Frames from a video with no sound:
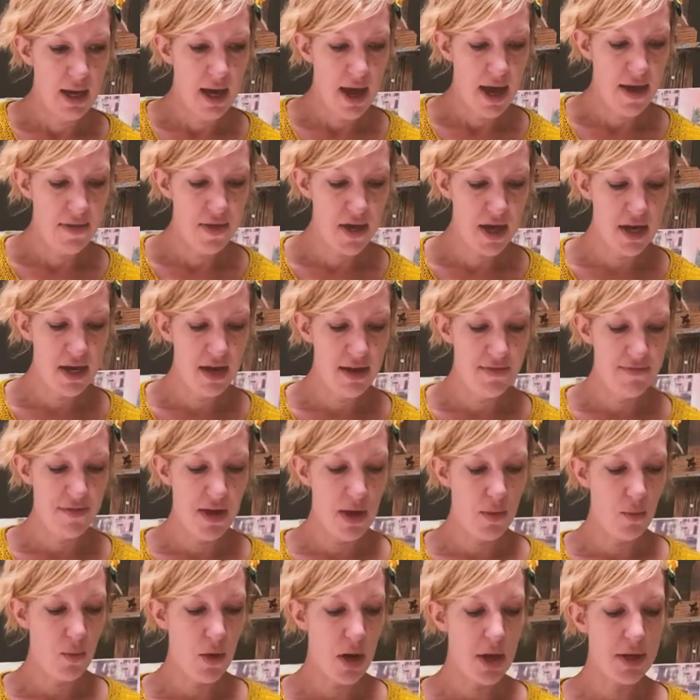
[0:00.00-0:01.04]
And then if I
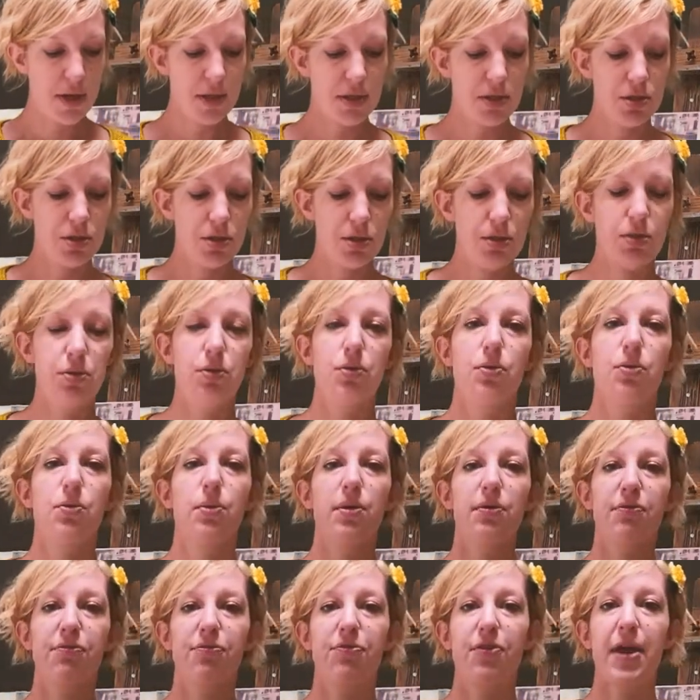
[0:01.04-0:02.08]
wanted to
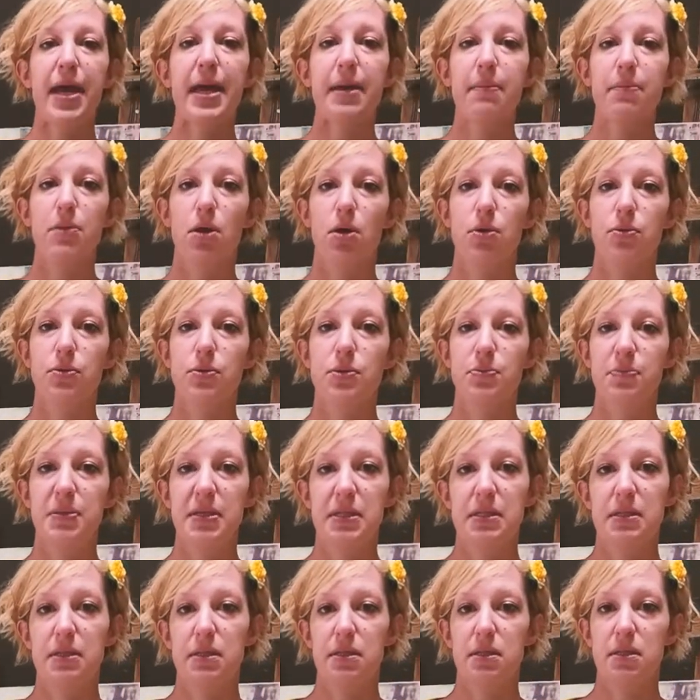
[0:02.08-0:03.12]
frame those
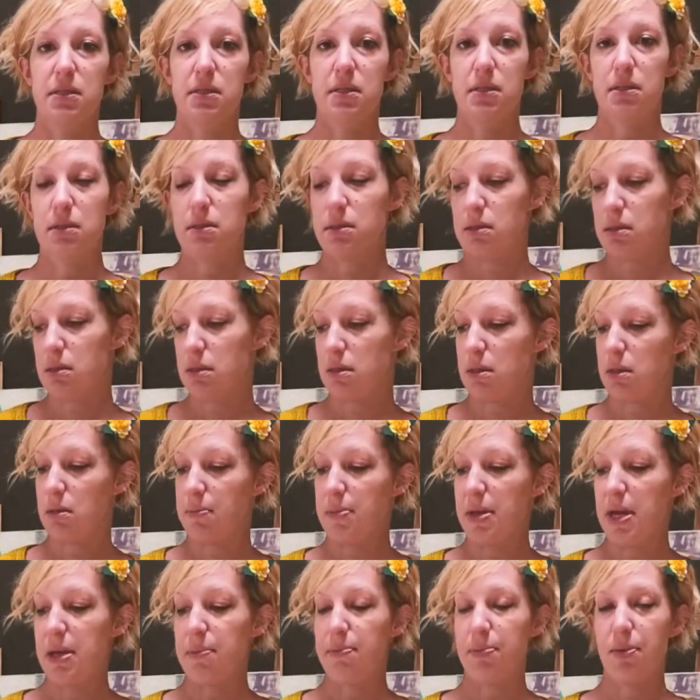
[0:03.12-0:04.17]
pieces of
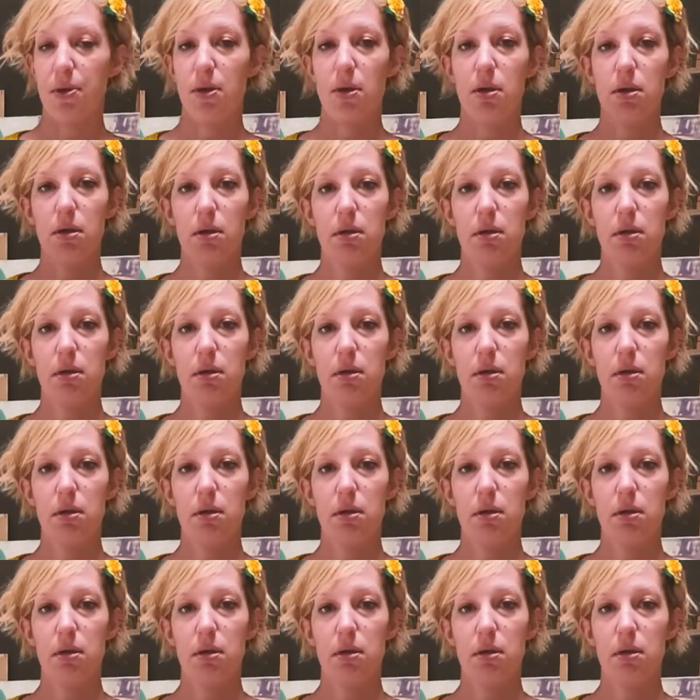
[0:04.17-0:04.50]
paper,